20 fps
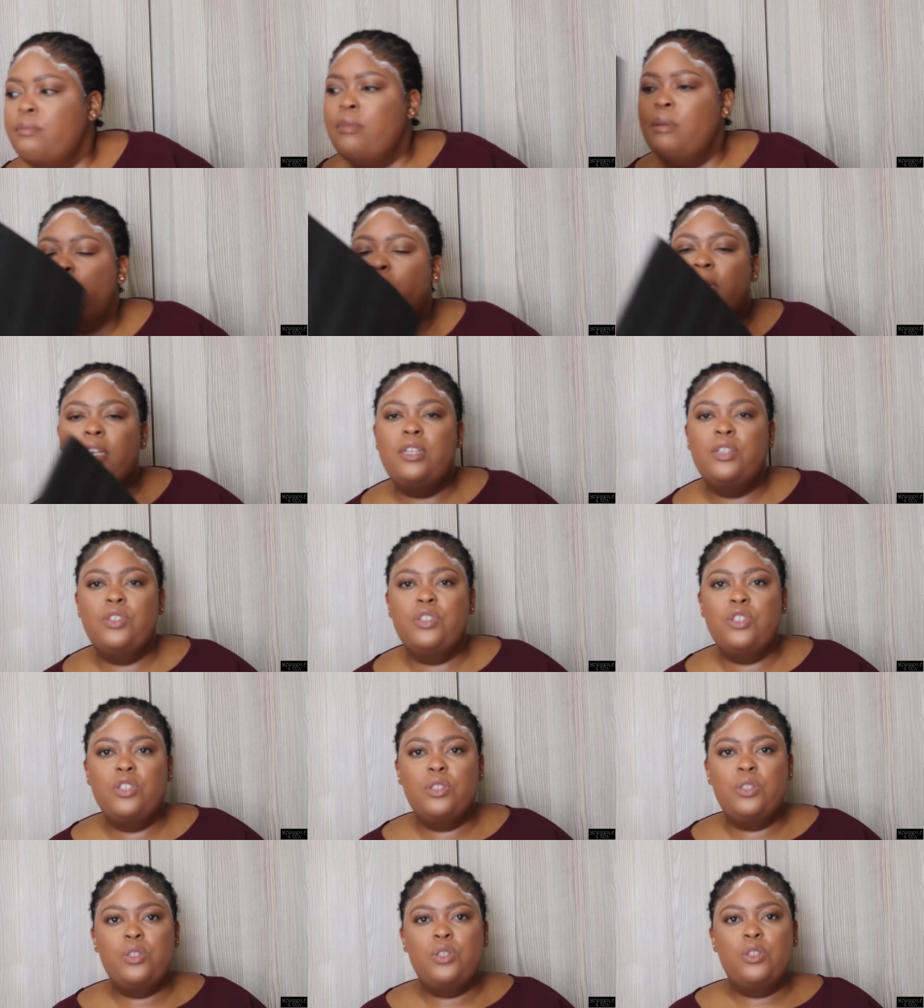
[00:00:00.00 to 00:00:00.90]
maybe I can
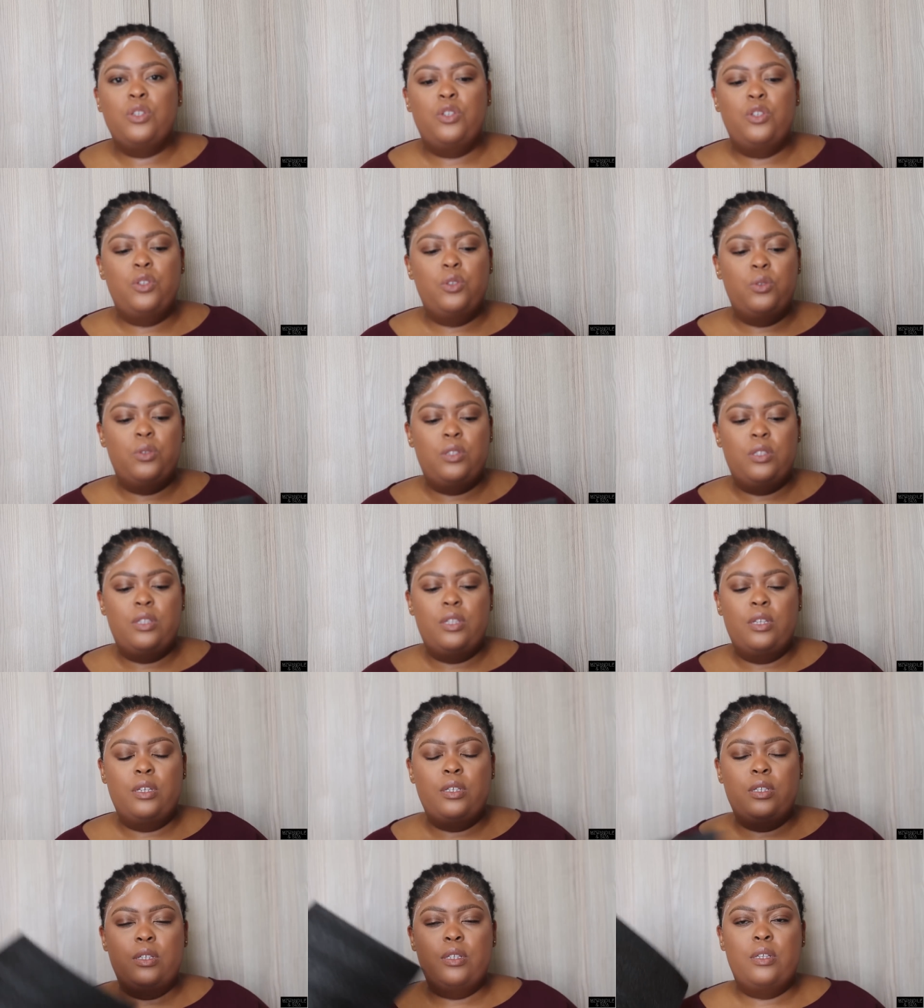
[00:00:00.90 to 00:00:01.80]
just use
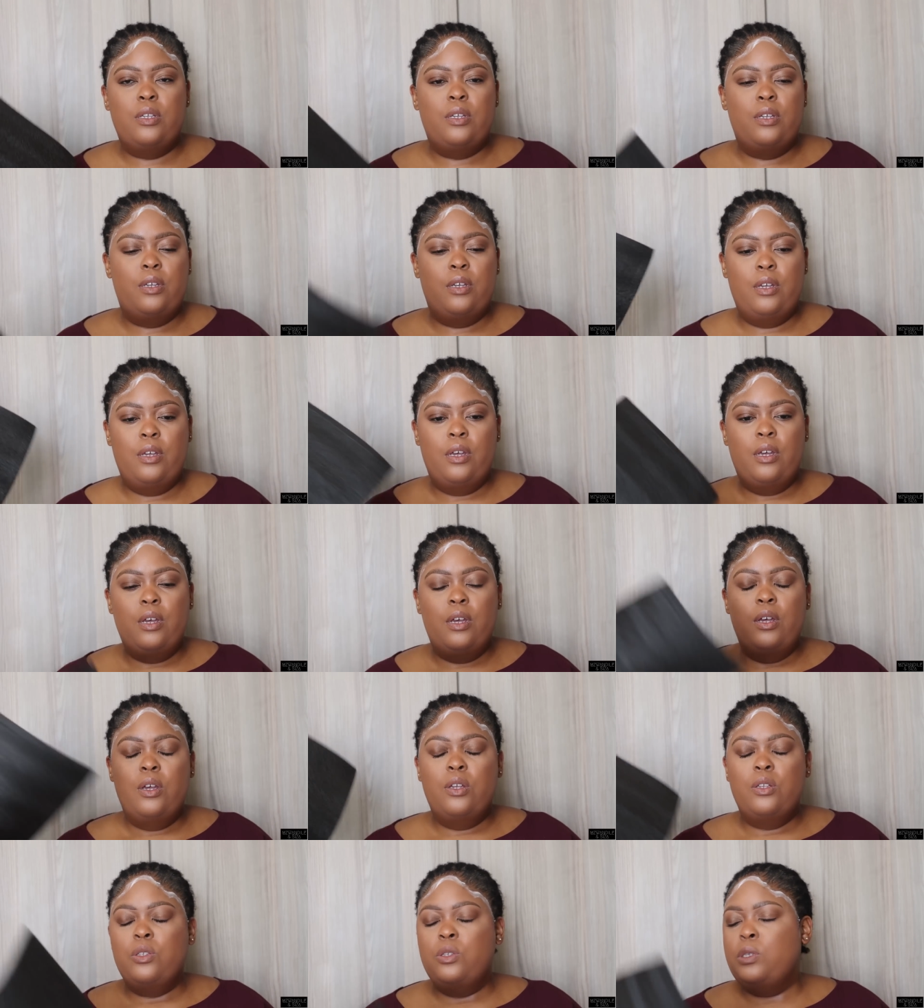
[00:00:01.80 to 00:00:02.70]
this
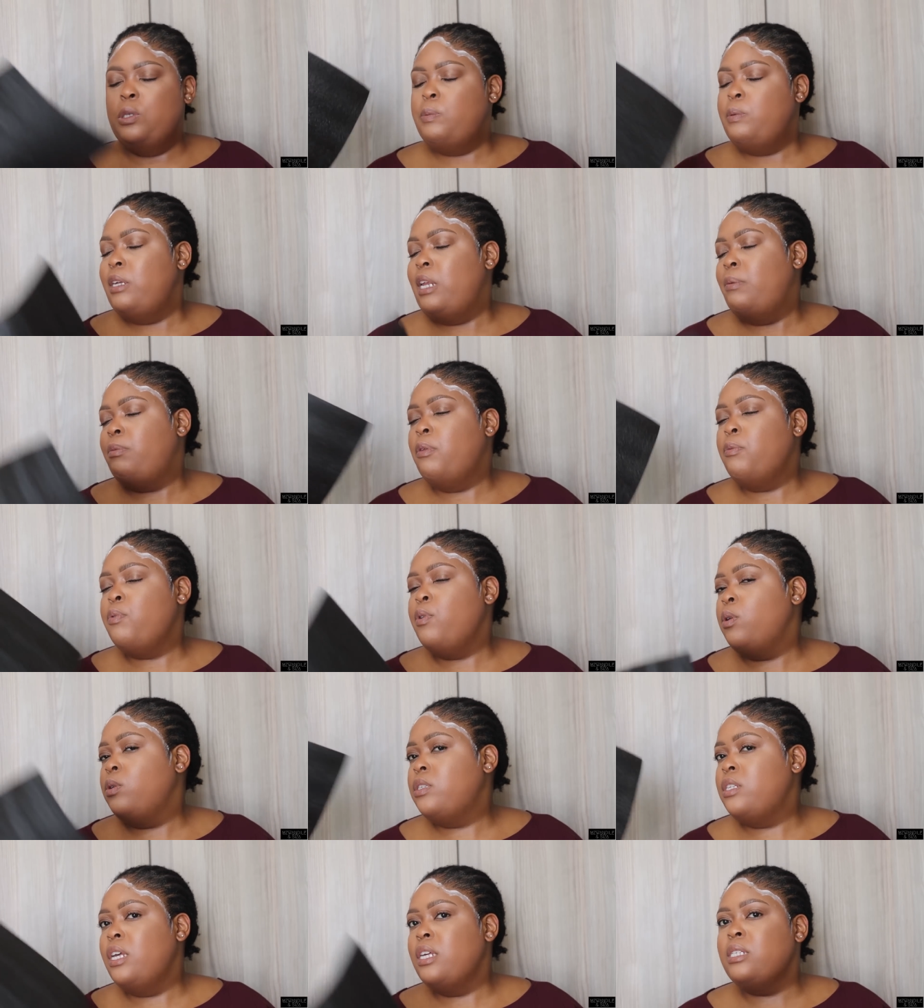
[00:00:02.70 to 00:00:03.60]
to speed up the
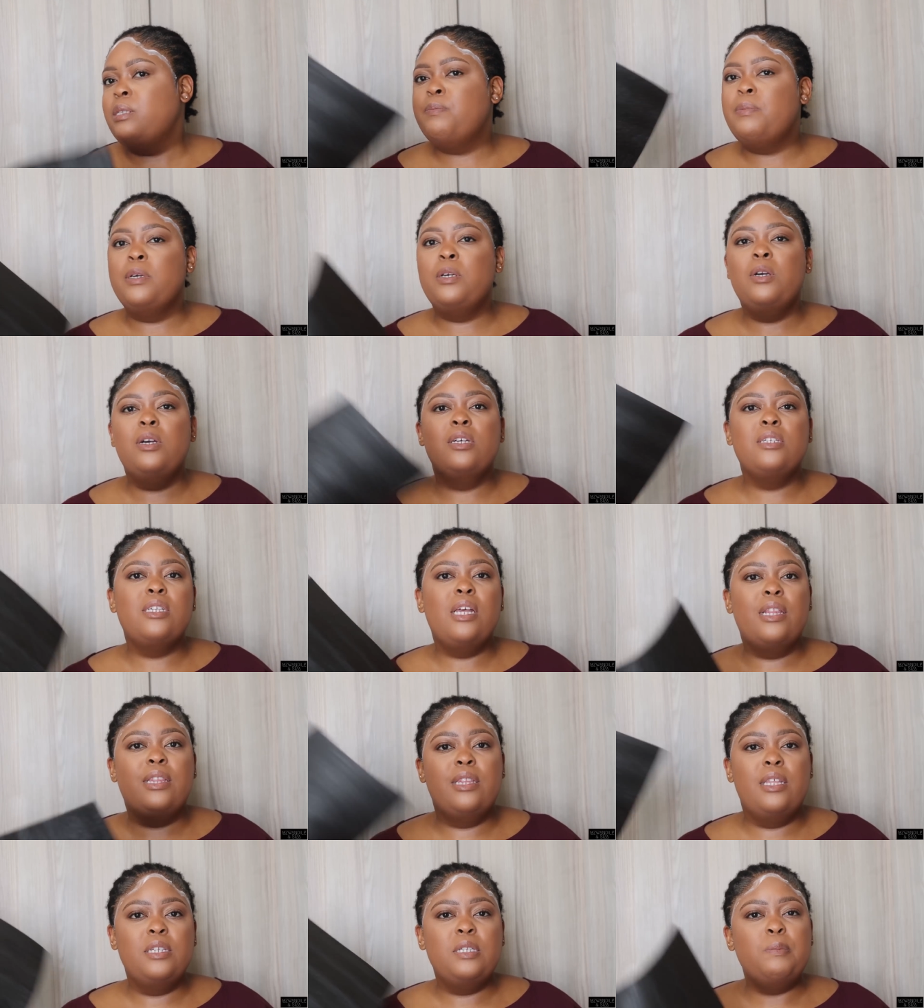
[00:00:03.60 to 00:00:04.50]
process because
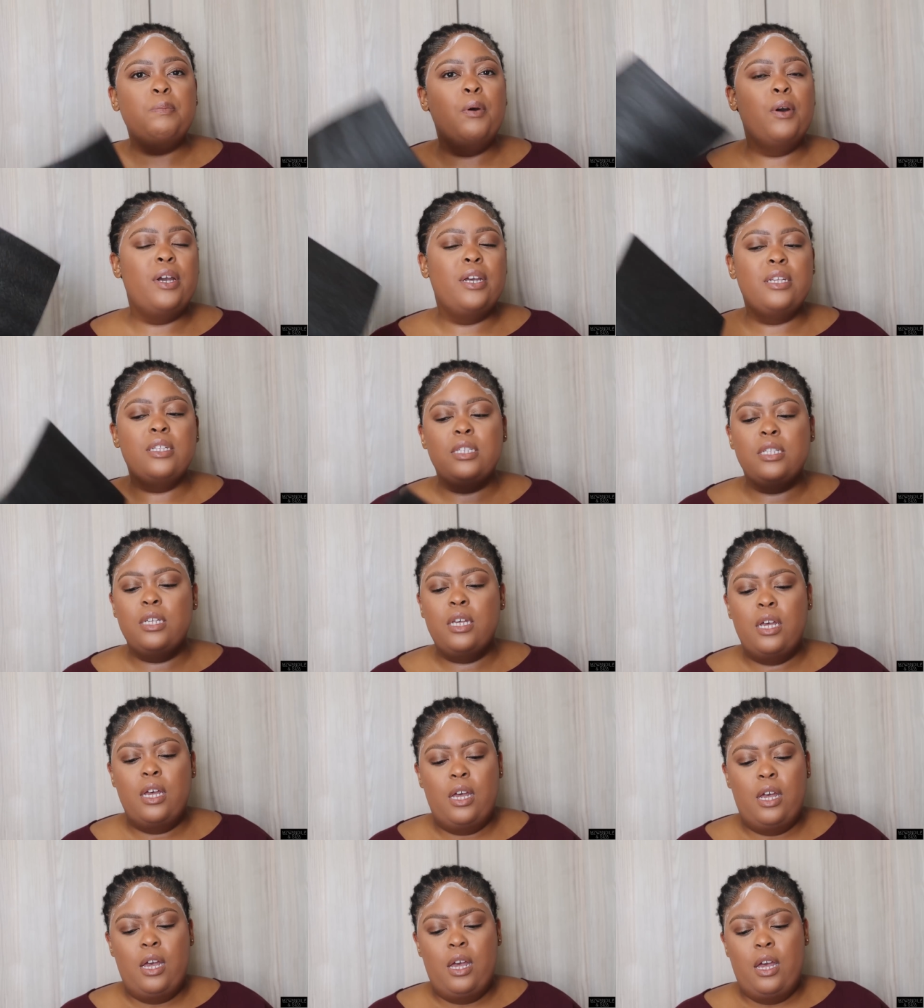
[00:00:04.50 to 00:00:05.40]
at this point
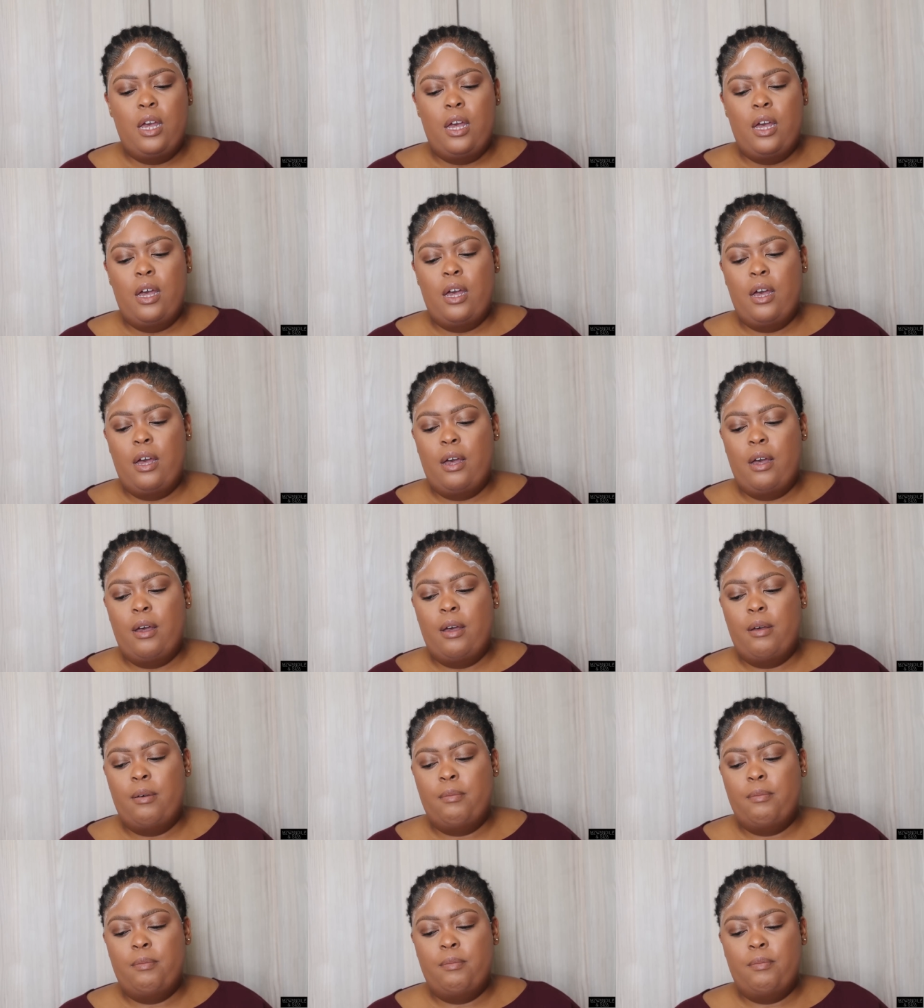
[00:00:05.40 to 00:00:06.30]

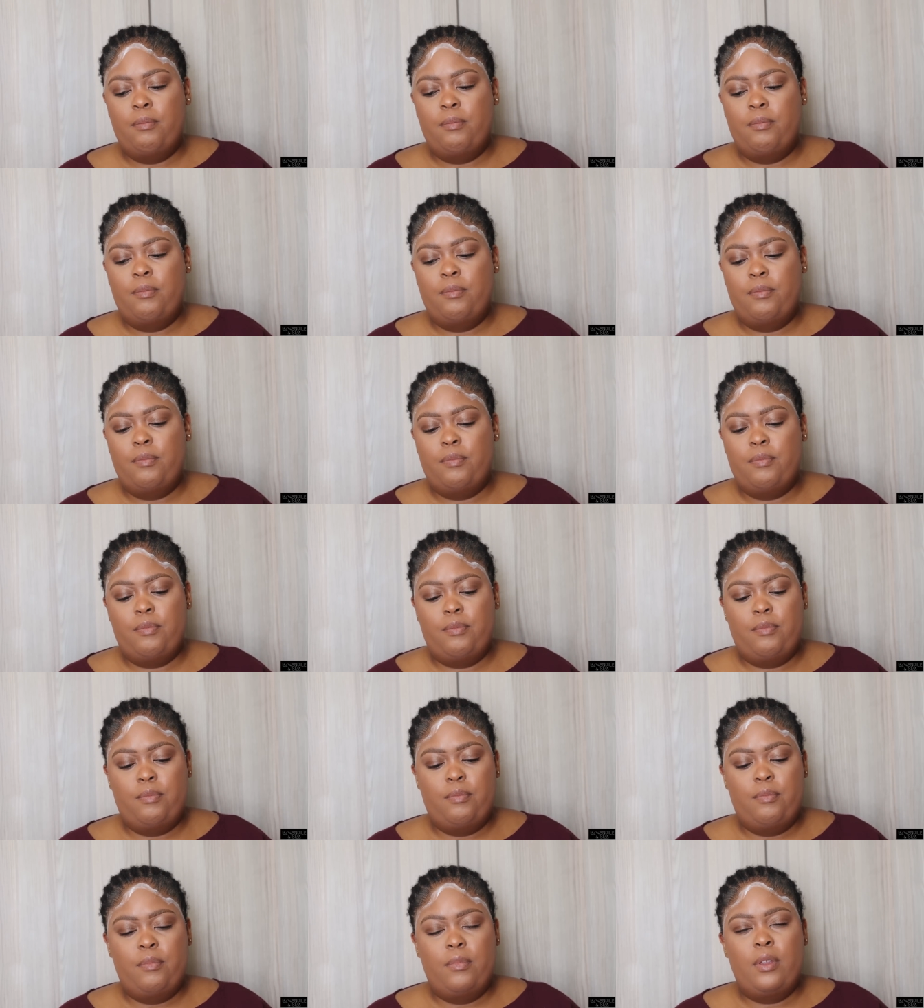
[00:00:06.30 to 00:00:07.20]
um,
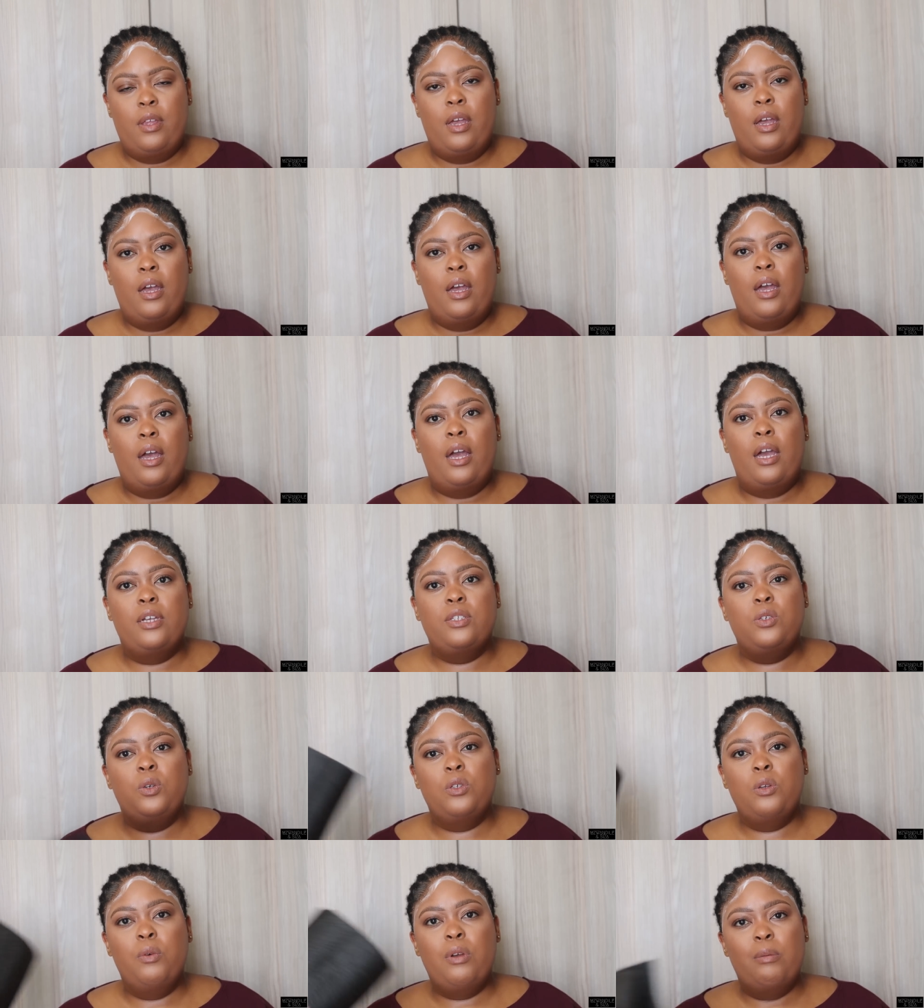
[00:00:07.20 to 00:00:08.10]
I
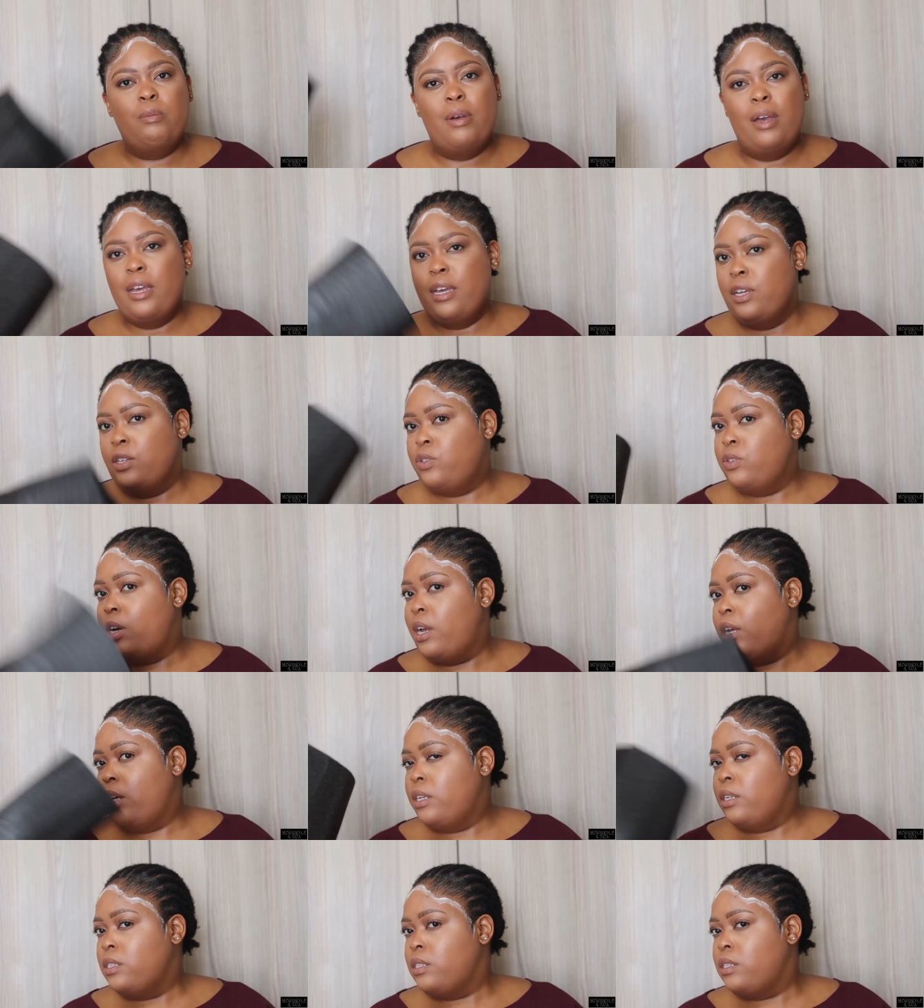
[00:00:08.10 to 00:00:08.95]
don't know where my hair dryer